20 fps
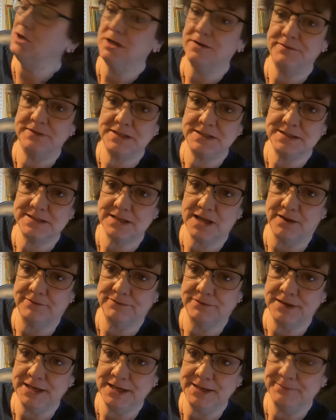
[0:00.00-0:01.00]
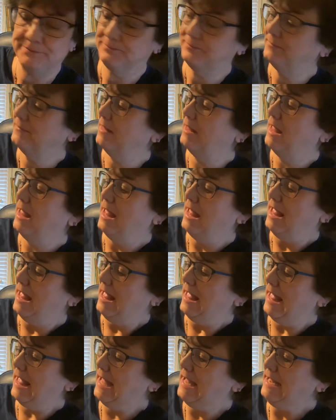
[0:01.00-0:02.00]
of discovery,
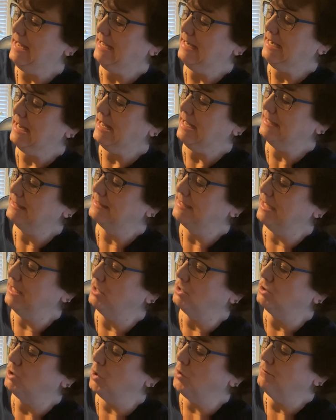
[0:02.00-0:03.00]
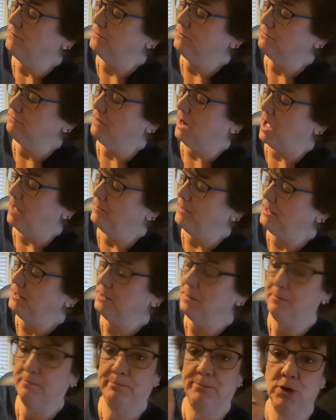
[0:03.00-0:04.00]
and it's a Clover Robin
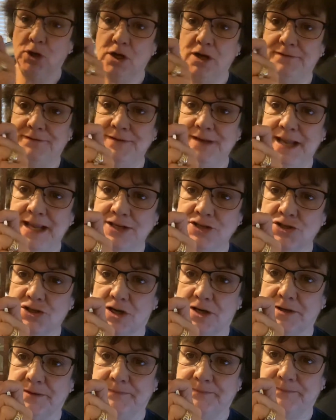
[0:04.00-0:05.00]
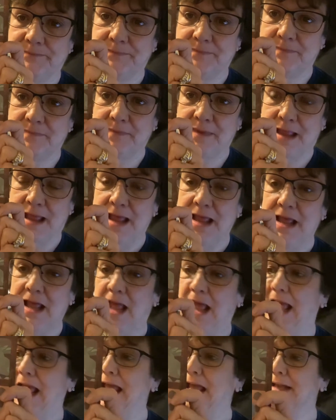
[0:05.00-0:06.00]
book of nature.
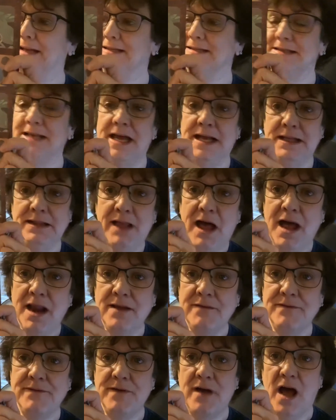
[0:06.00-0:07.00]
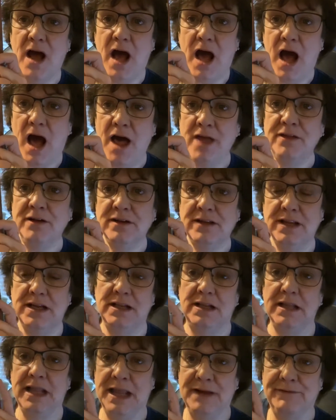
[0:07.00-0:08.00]
And it's got a lot of other
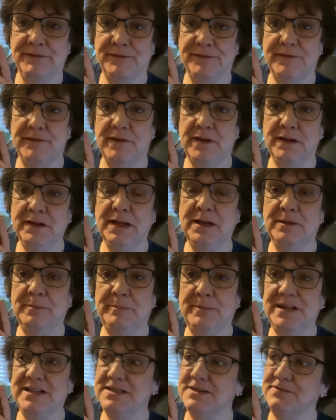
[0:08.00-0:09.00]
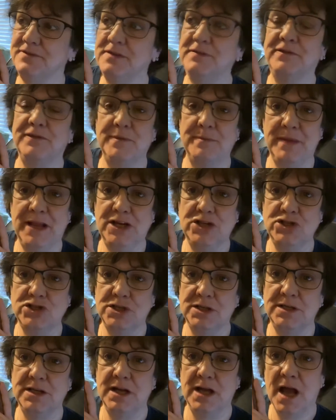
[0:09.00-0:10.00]
little bits of
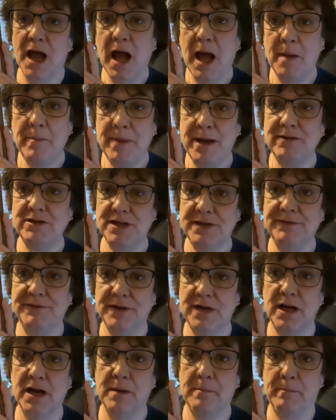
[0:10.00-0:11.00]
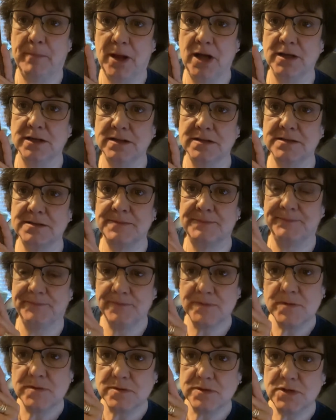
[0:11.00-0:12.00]
information about different bugs.
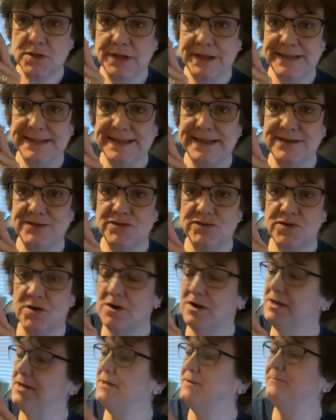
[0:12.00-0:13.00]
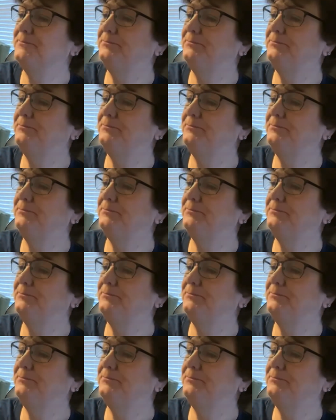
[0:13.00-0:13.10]
So let's get started.